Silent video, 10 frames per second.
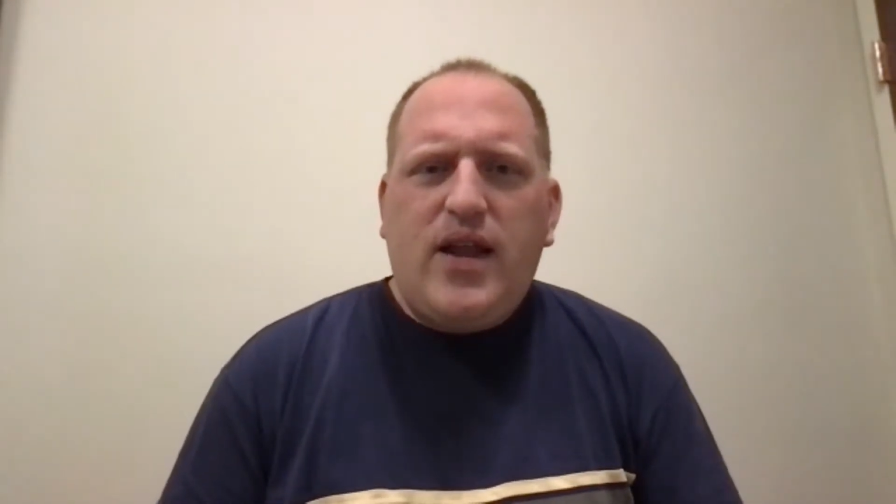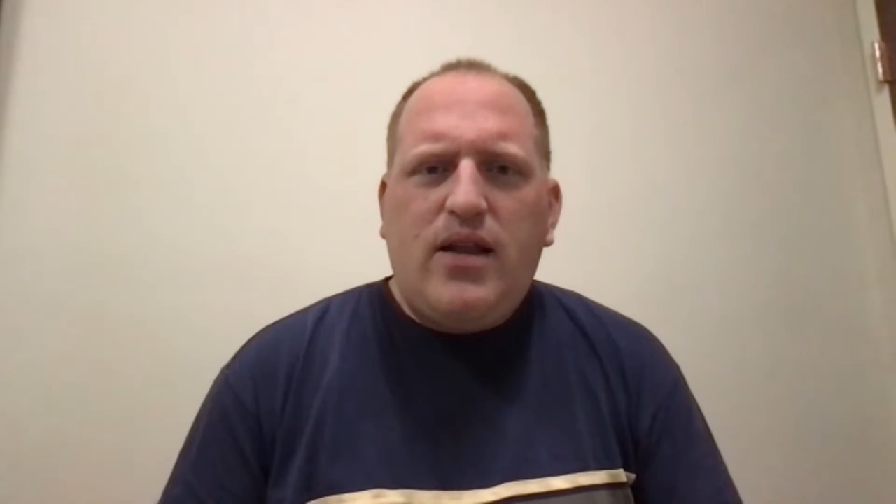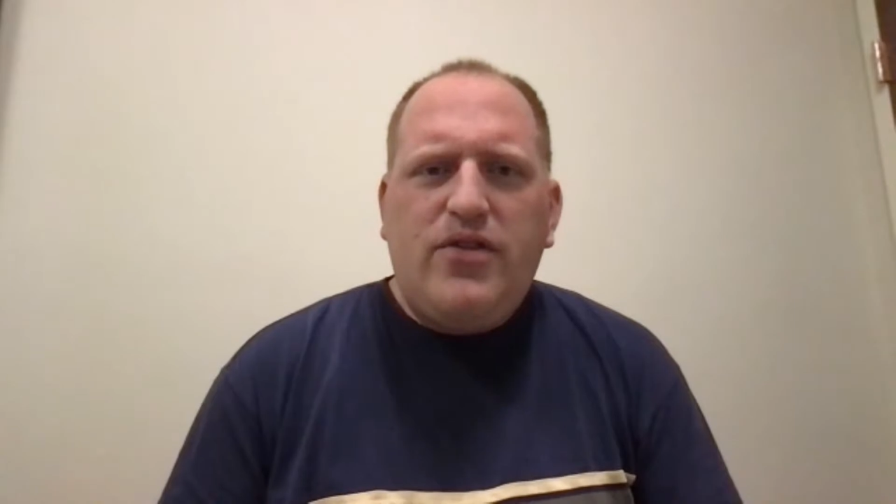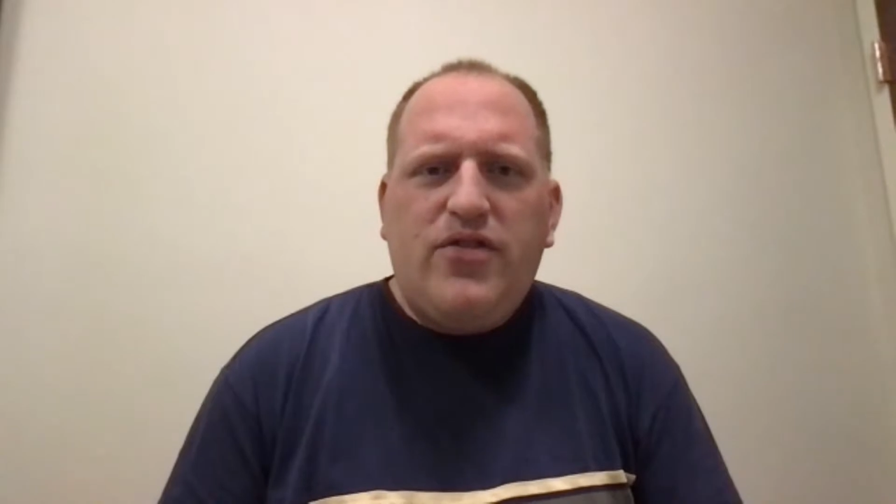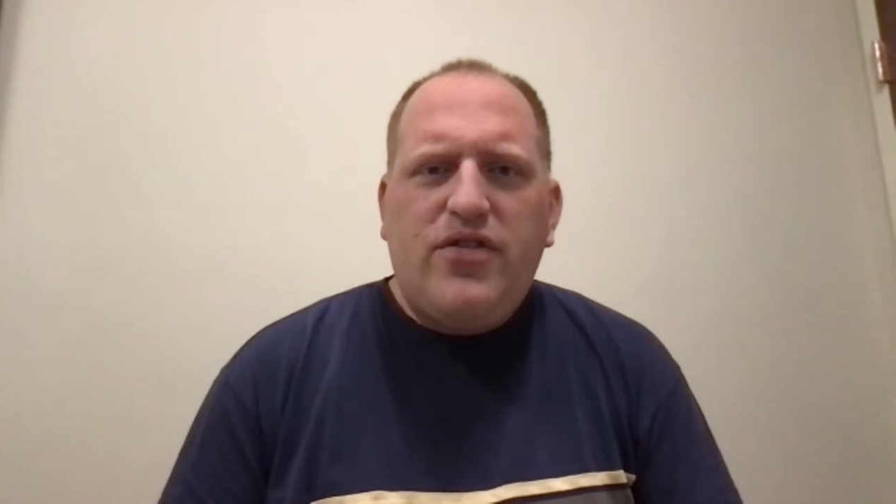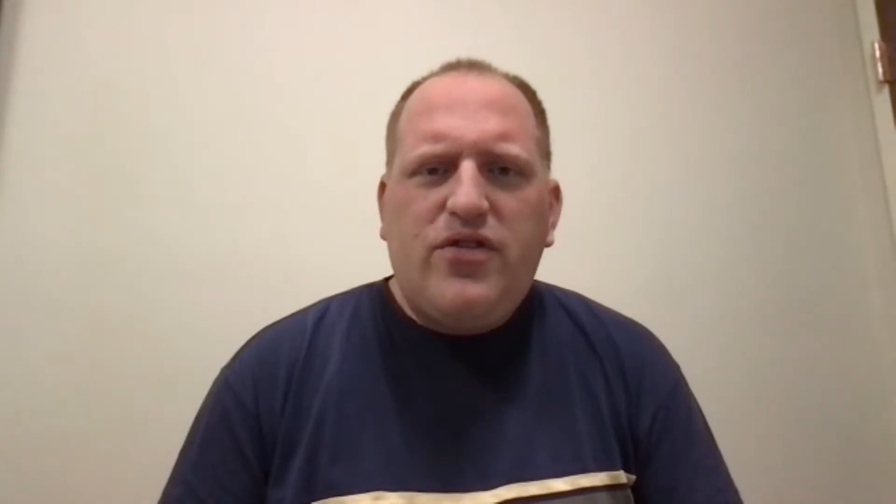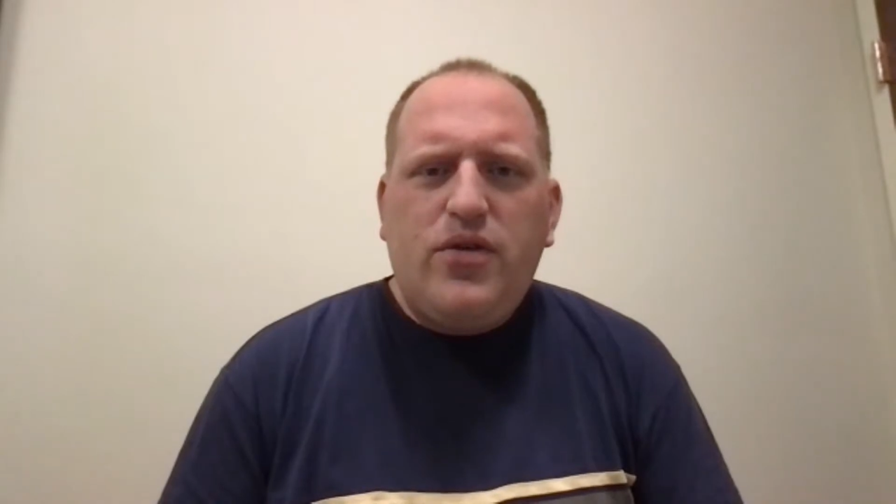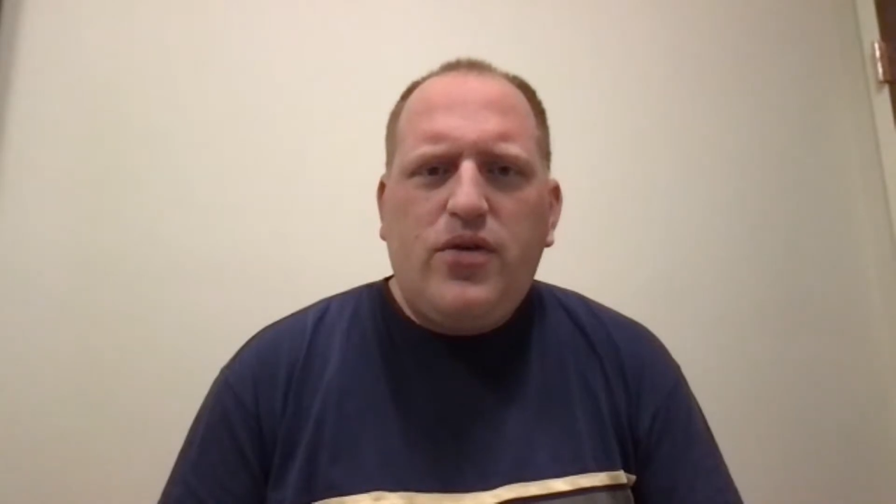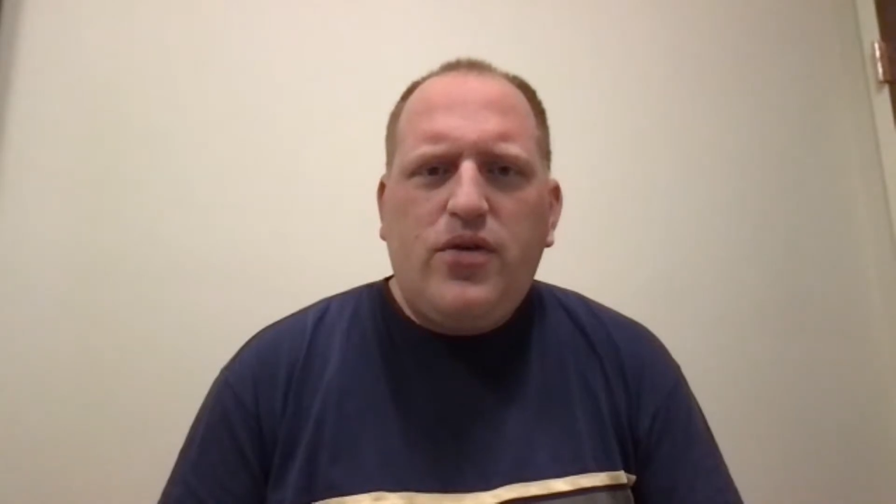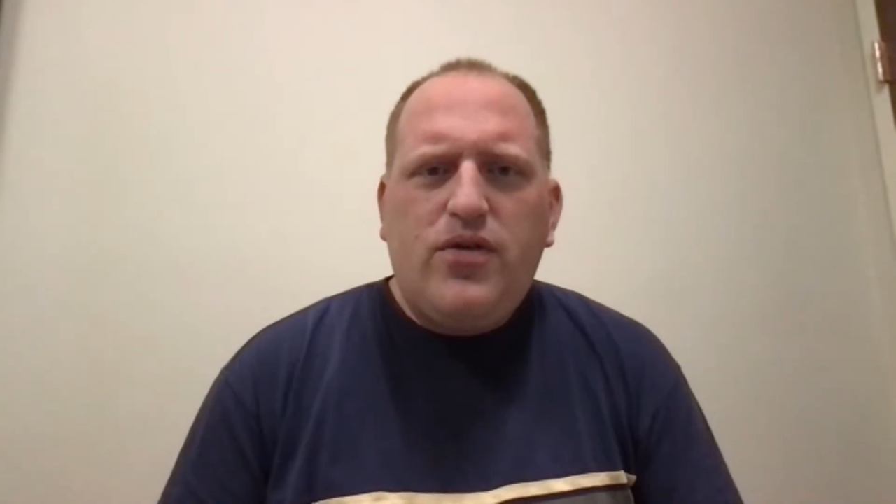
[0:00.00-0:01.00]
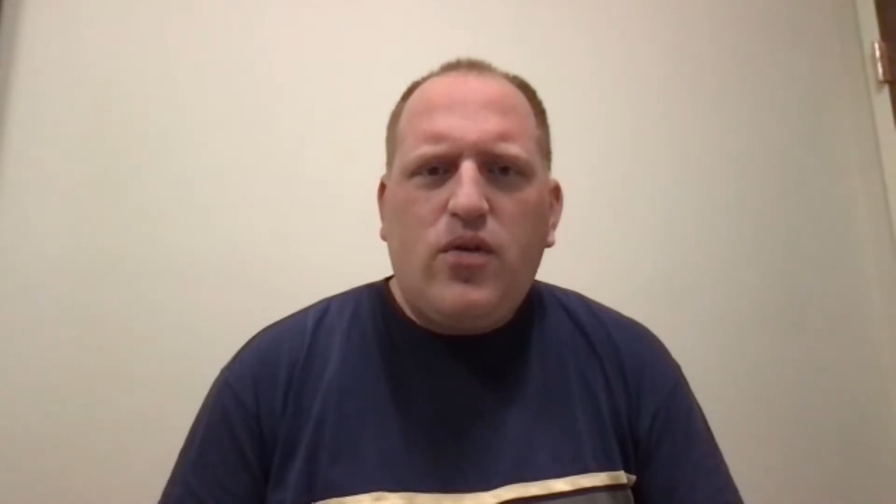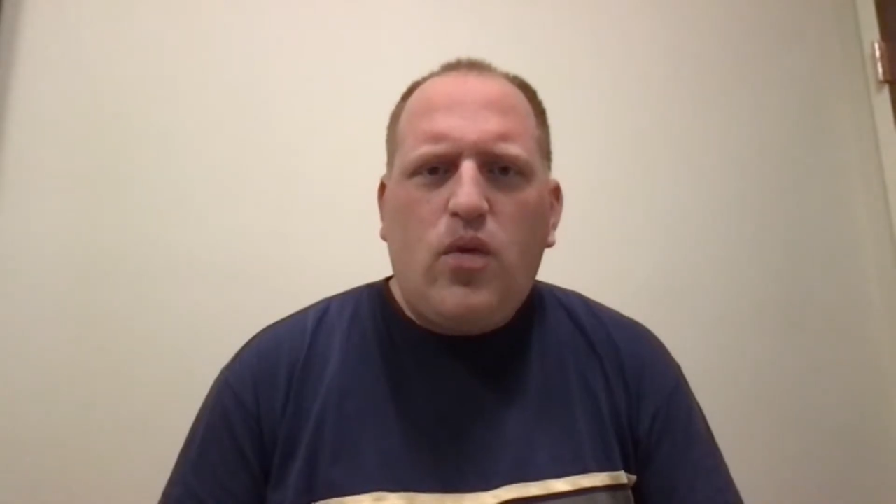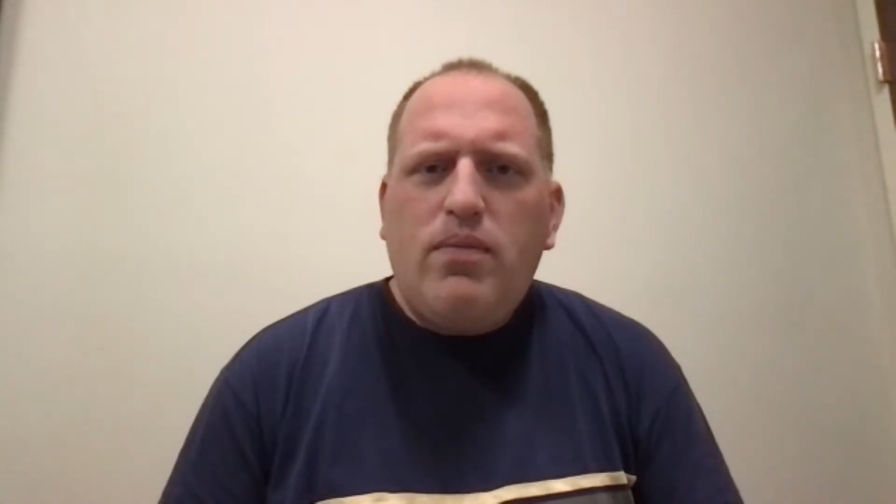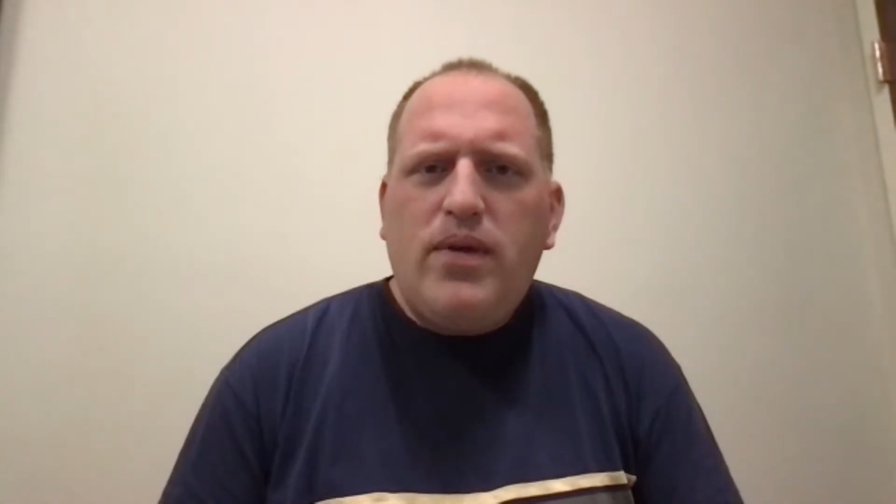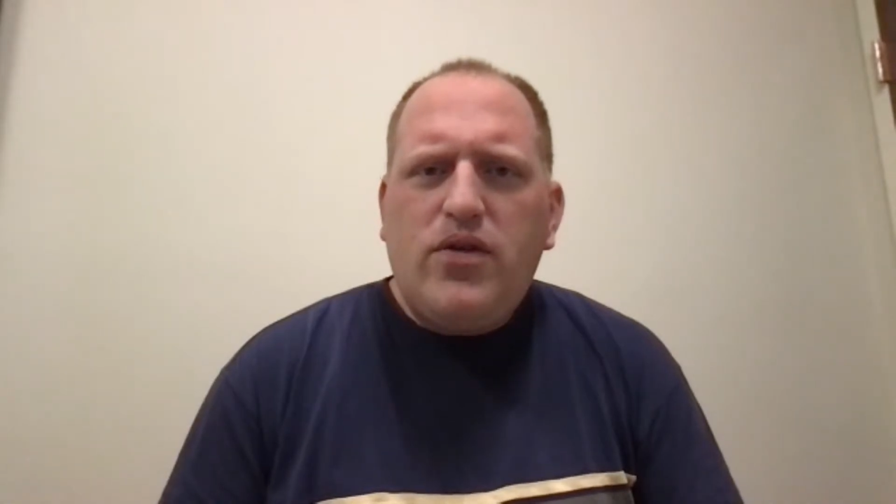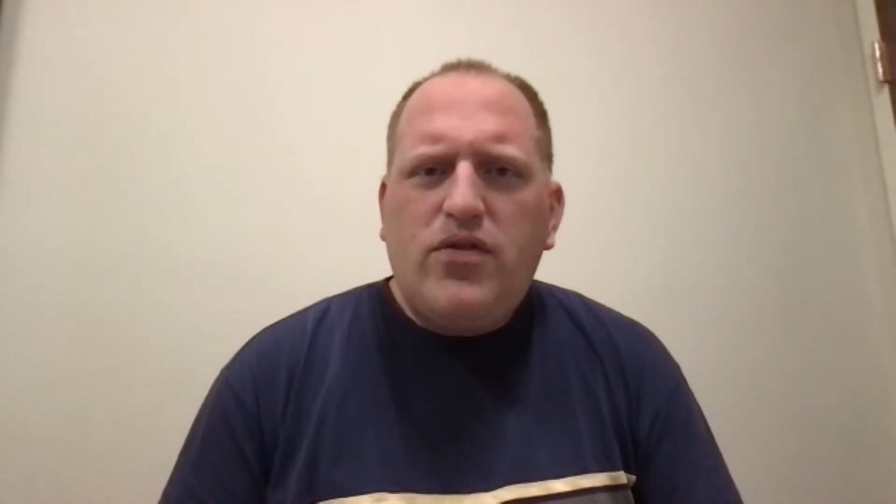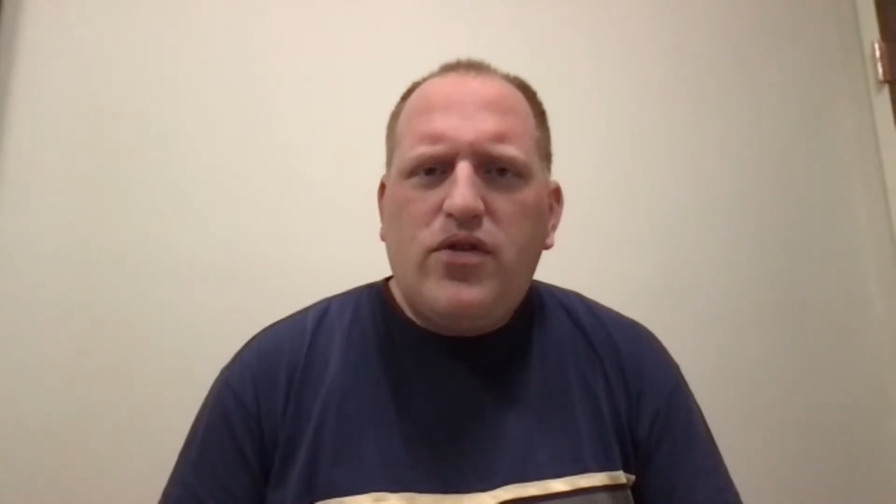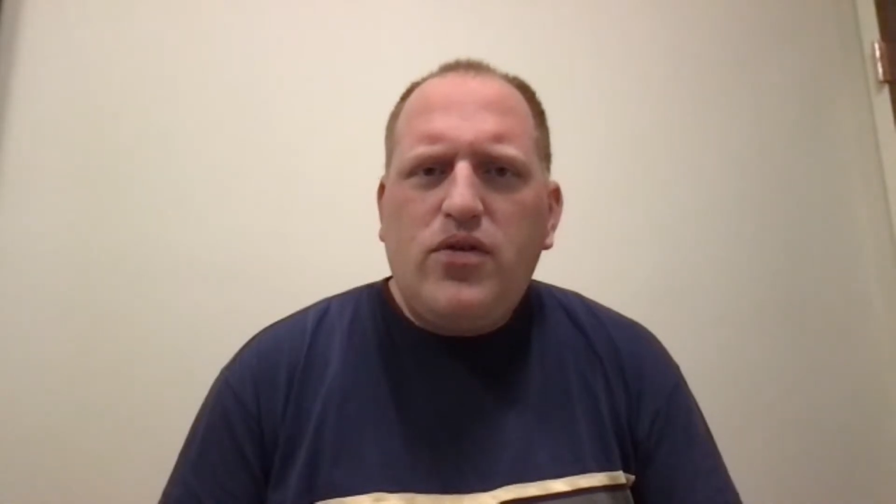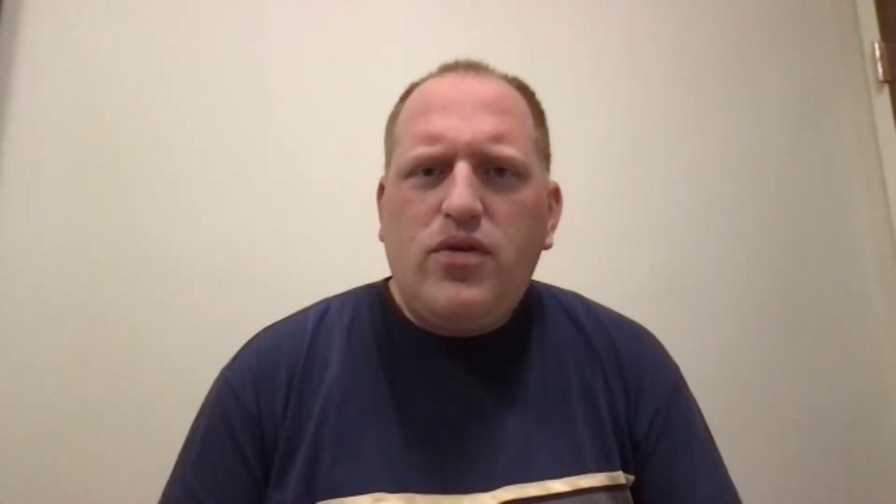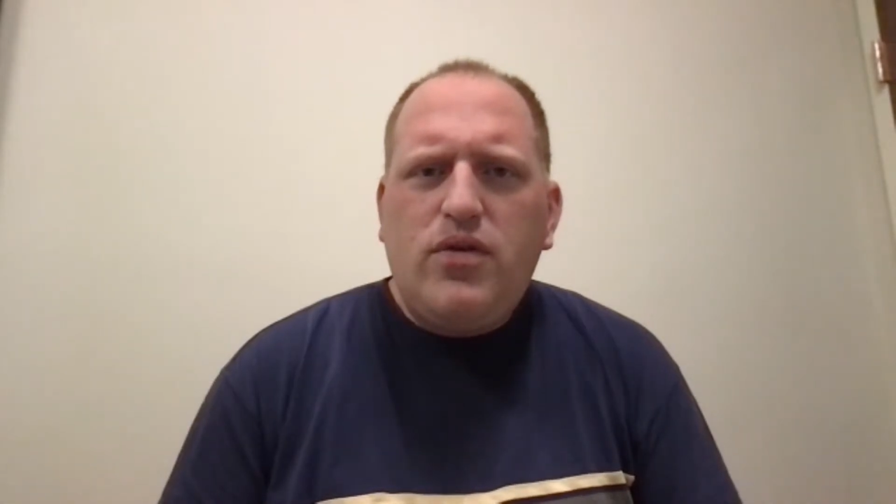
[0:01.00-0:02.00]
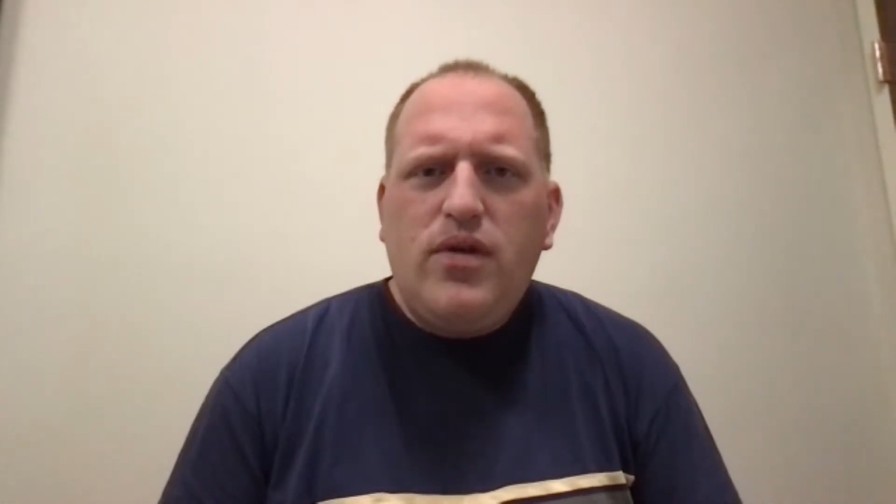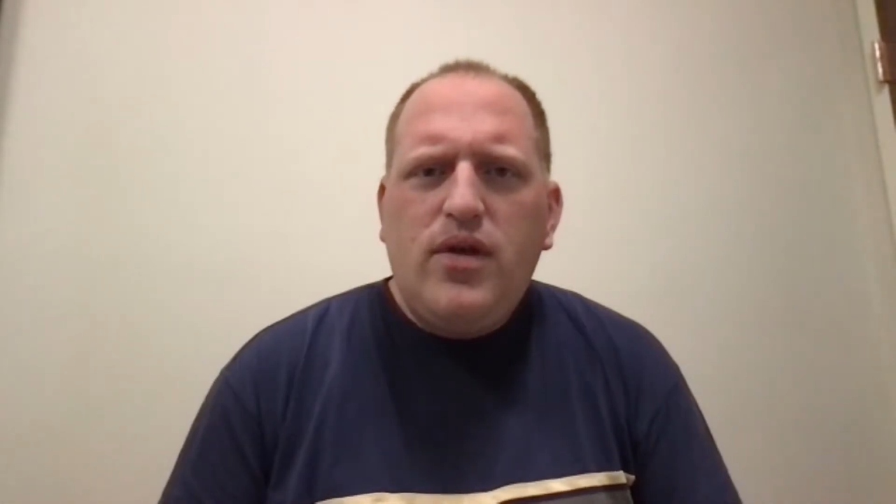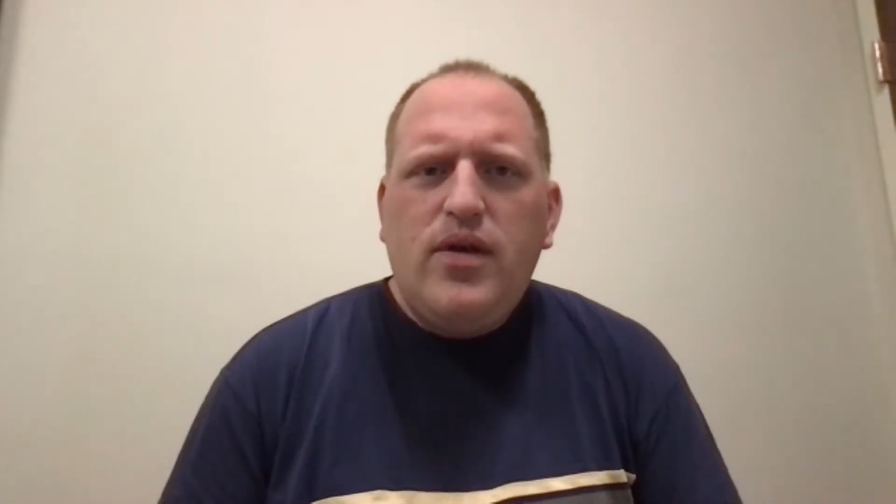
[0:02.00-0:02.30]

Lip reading: elementary schools and one middle school